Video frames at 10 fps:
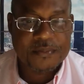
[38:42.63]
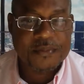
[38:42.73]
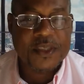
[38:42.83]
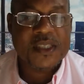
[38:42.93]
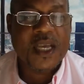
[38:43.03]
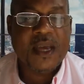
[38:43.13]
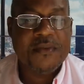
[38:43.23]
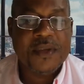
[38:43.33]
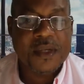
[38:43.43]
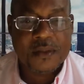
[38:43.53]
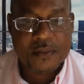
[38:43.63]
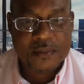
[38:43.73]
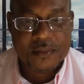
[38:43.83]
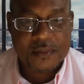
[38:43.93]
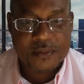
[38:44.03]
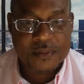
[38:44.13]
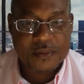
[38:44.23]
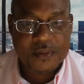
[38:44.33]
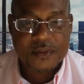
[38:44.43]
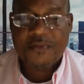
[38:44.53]
the saved,
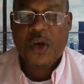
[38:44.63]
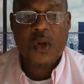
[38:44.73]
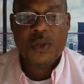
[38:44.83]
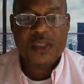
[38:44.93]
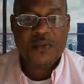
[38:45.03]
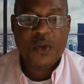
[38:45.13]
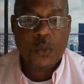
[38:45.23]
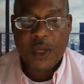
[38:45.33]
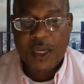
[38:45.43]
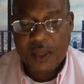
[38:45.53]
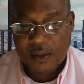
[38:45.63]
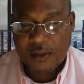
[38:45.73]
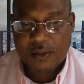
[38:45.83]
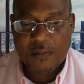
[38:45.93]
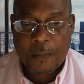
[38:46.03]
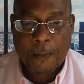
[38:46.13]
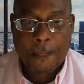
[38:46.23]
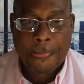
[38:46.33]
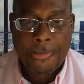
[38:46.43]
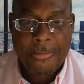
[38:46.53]
the followers of the way
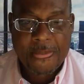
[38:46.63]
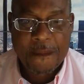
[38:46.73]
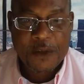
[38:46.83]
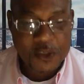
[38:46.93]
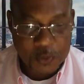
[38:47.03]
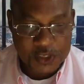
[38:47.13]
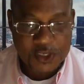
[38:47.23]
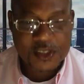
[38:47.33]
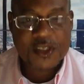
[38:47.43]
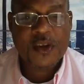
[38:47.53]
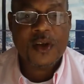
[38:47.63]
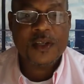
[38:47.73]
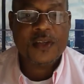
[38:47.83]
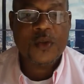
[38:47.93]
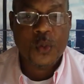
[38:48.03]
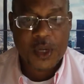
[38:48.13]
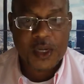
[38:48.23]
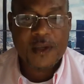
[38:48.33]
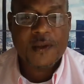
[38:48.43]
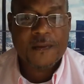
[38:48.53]
which is what Jesus called it, the
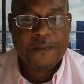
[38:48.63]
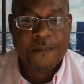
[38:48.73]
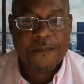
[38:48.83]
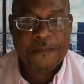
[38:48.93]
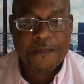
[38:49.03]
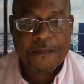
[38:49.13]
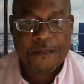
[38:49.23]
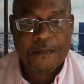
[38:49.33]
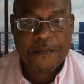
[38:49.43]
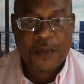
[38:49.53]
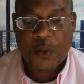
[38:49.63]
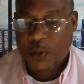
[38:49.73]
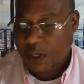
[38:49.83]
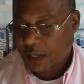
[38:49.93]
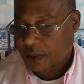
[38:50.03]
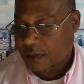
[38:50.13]
way. Okay?